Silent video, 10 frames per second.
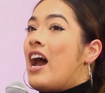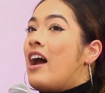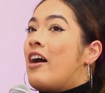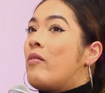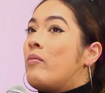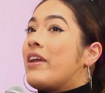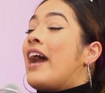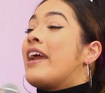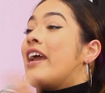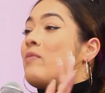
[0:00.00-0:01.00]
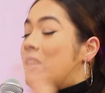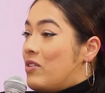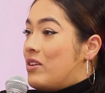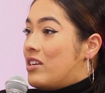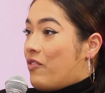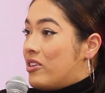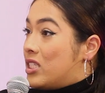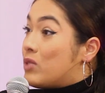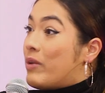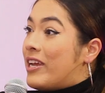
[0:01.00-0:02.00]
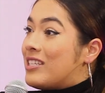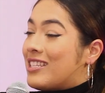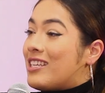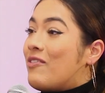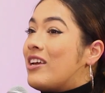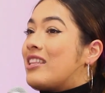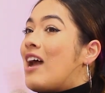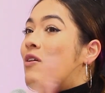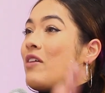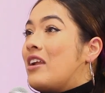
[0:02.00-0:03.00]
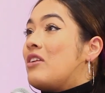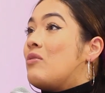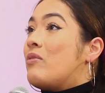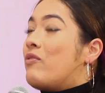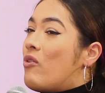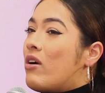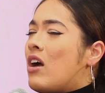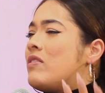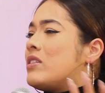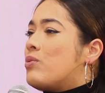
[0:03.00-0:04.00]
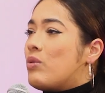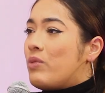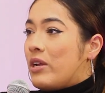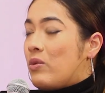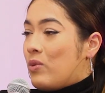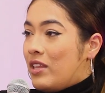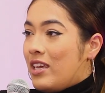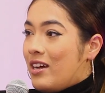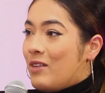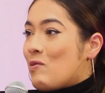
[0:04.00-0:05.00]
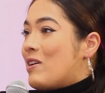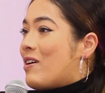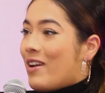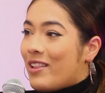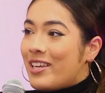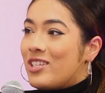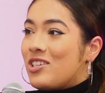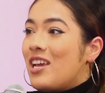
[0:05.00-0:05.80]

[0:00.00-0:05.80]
Um, but I am meeting you in a different space because I feel like the hell that I knew before. Obviously, we were like really young. We were in college.